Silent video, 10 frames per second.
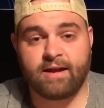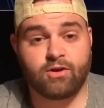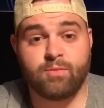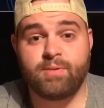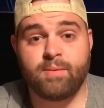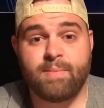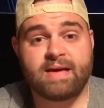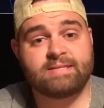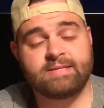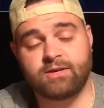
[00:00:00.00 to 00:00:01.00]
It could be a
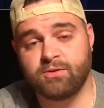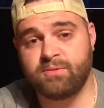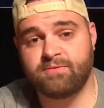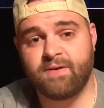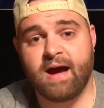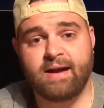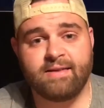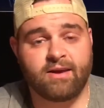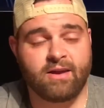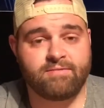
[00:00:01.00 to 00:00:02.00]
mess, it could be fine,
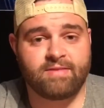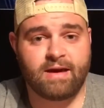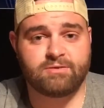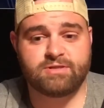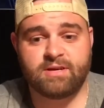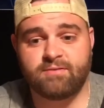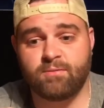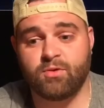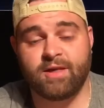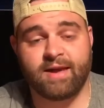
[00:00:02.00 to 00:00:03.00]
they could have thousands of them,
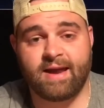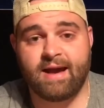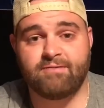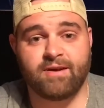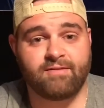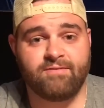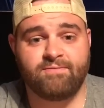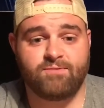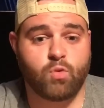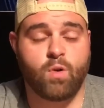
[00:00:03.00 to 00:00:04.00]
or they could have like
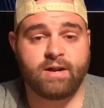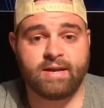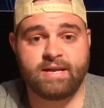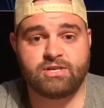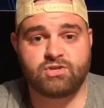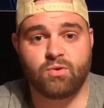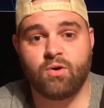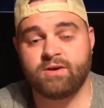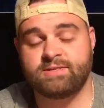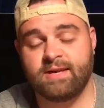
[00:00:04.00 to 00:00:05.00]
20 at each
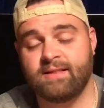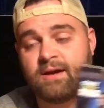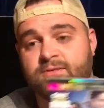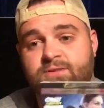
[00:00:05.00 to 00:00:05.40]
store and sell out.